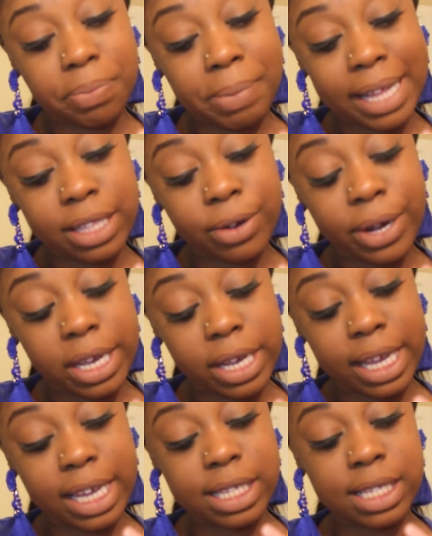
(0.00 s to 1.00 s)
the by the crayon
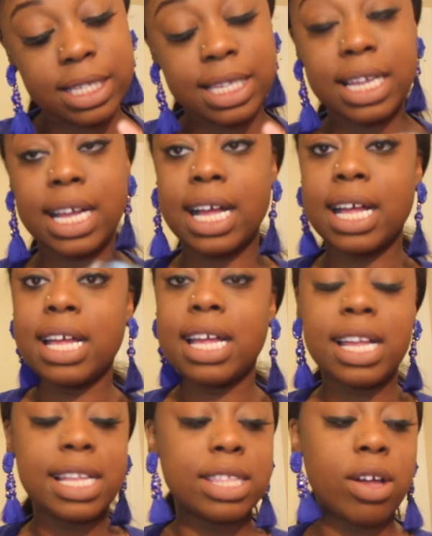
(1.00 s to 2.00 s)
case. It's the
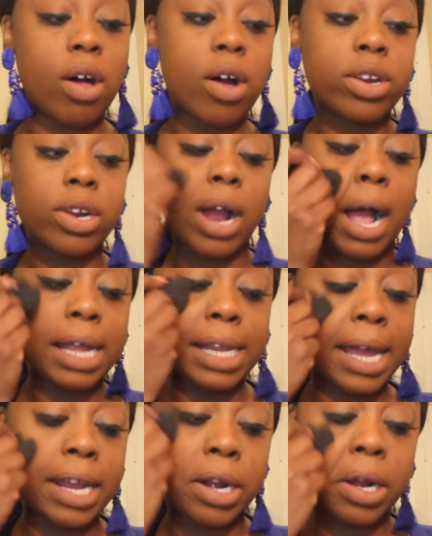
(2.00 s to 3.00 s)
the honor
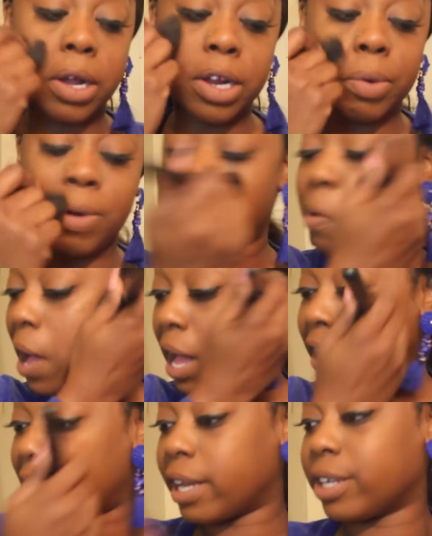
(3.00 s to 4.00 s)
highlighter, honor roll
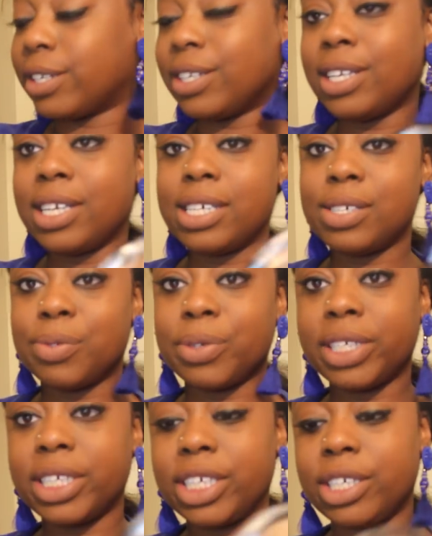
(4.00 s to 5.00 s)
highlighter.
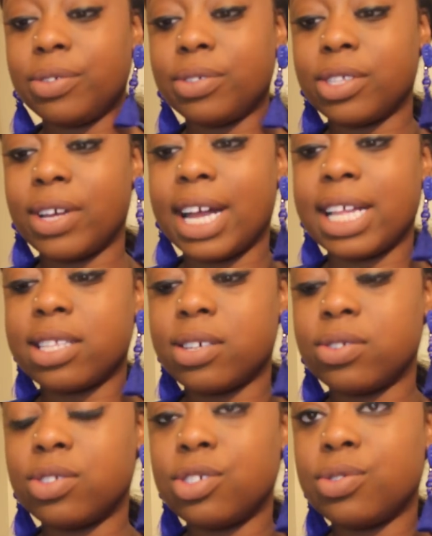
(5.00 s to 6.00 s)
Really cute. So I got
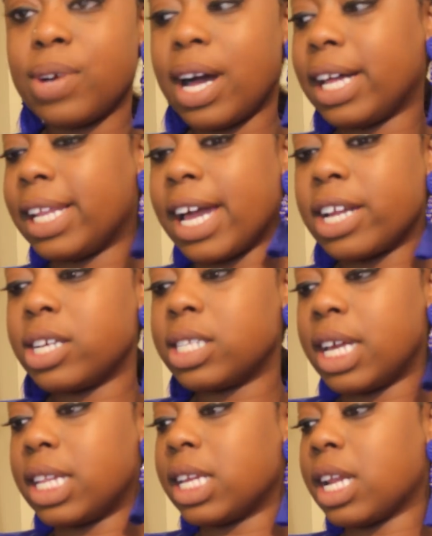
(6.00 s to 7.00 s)
those two
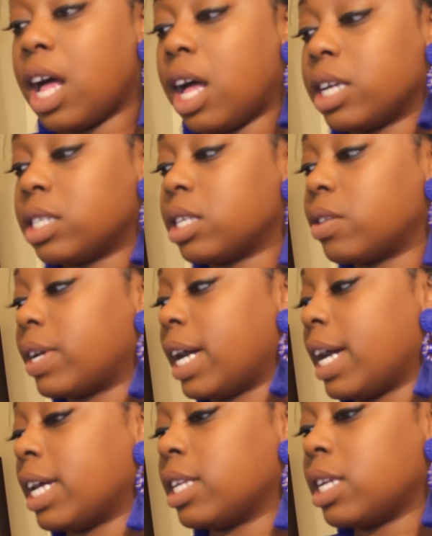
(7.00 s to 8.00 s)
highlighters, and then I also
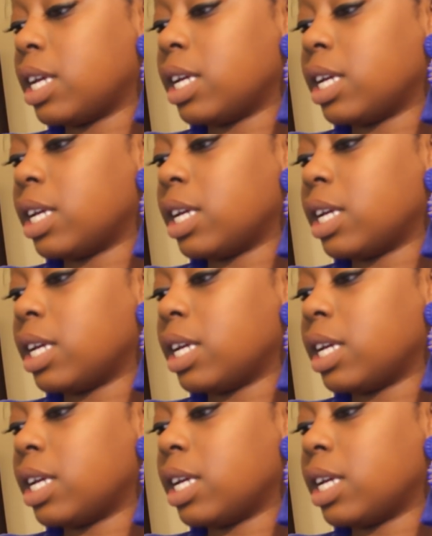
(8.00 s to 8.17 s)
got